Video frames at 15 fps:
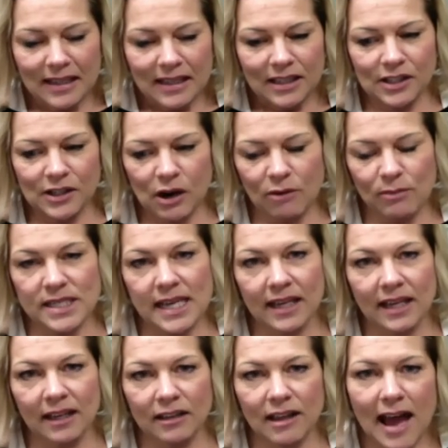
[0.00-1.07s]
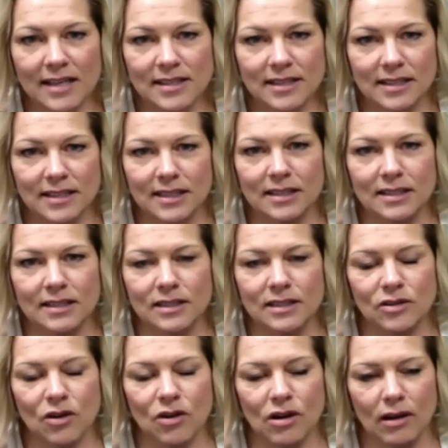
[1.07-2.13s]
You know, I've been taking
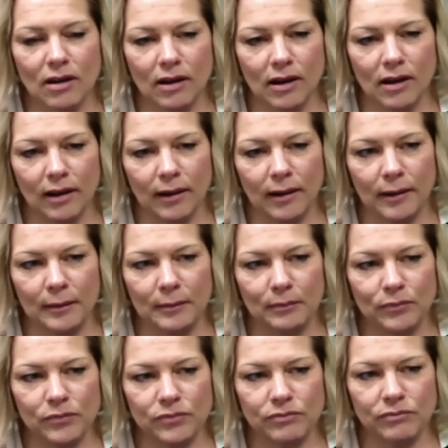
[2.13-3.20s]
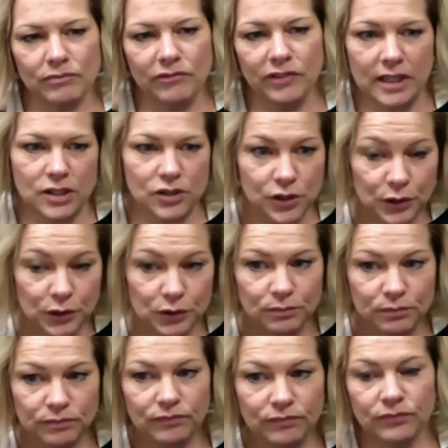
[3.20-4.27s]
classes via
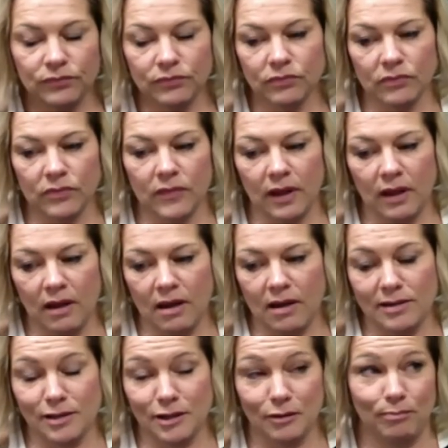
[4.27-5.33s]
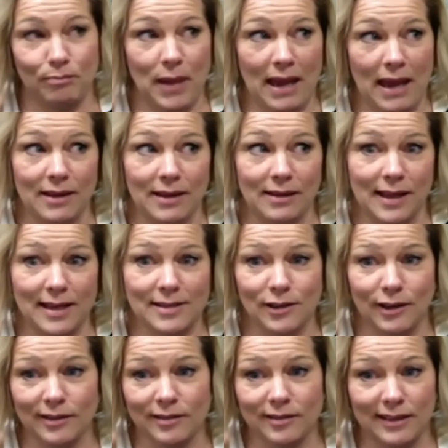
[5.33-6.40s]
Zoom. I took a ballet class
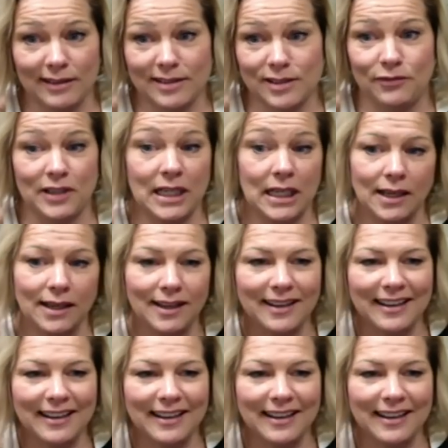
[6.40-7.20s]
on Xfinity.